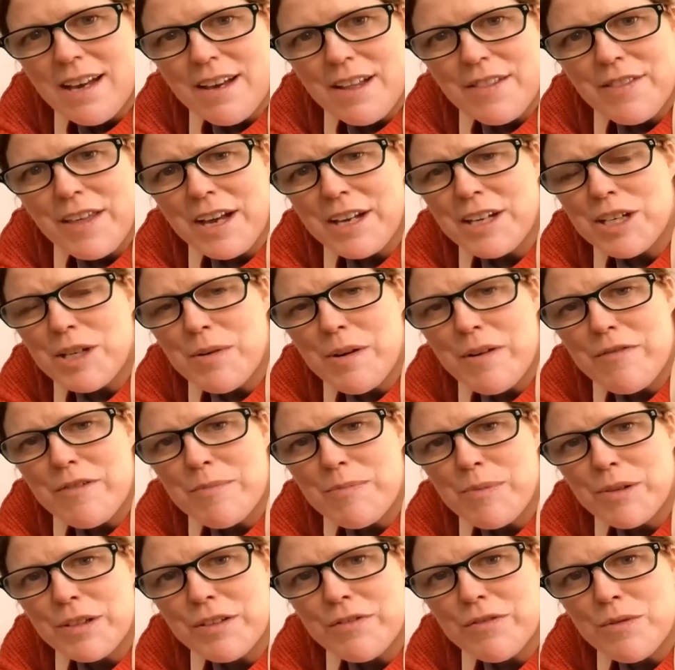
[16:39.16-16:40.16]
Thank you
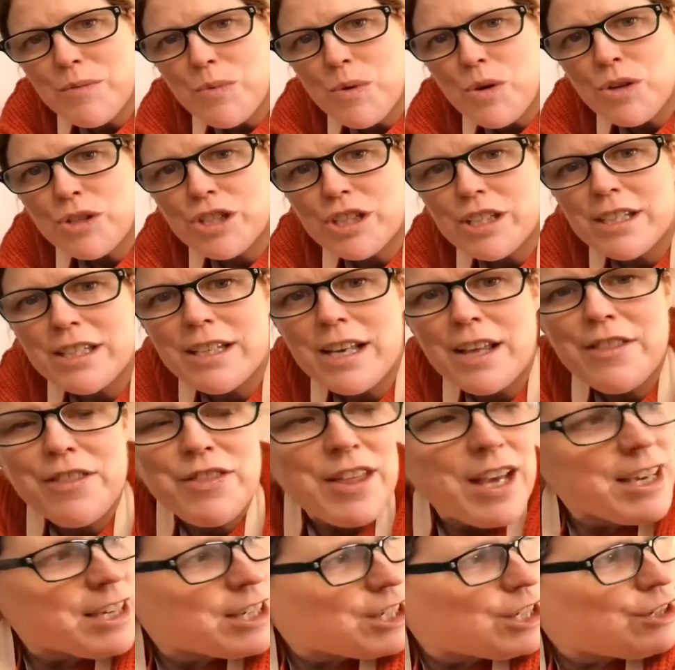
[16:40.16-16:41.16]
everybody for watching, and
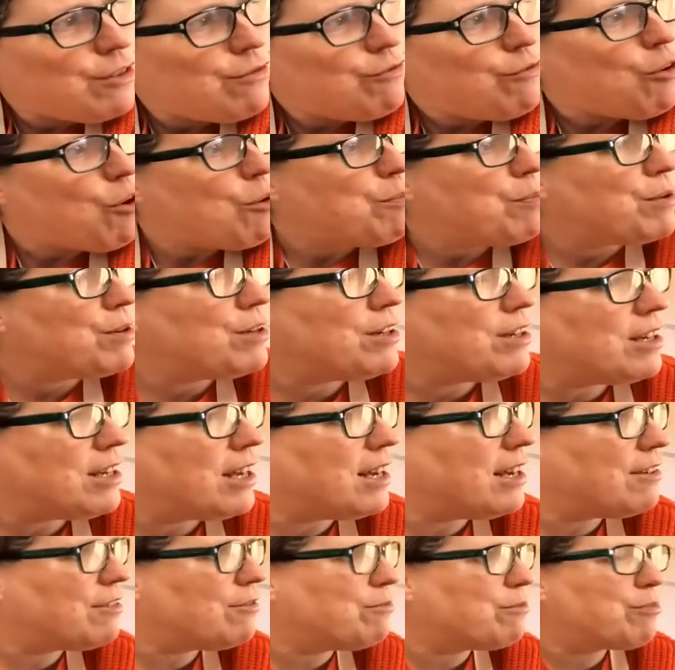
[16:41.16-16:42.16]
thank you Robert
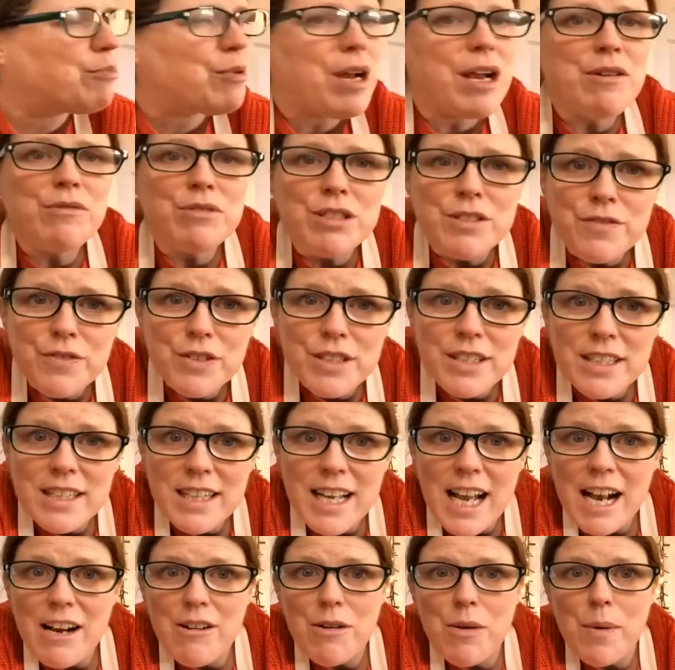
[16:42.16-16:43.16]
Brailsford and
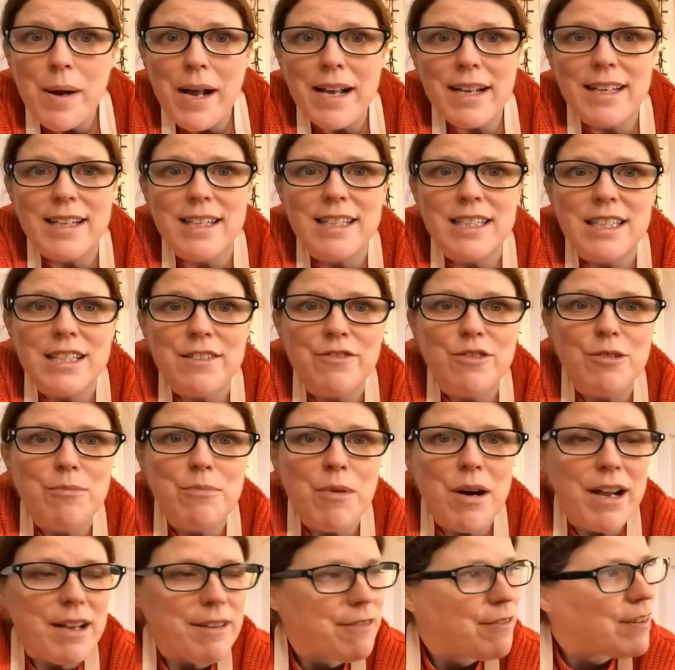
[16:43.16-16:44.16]
Carol Atkins for
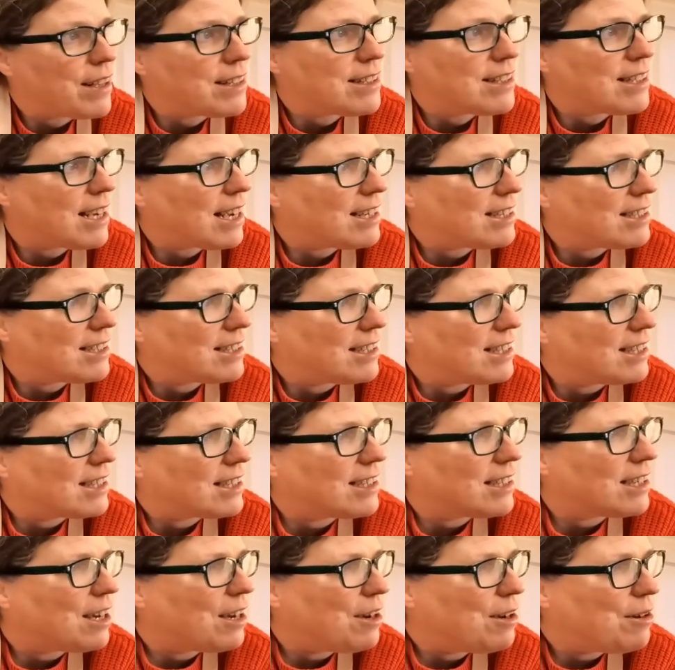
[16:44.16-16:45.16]
my
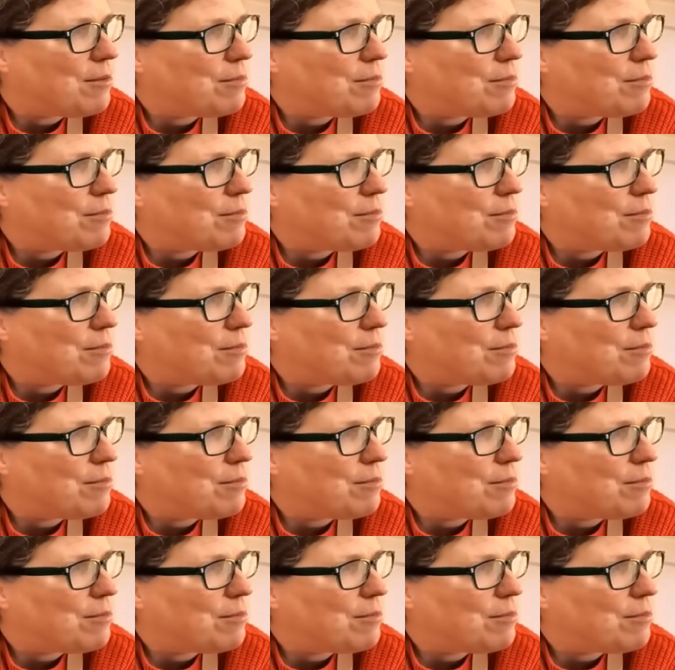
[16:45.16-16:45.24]
fantastic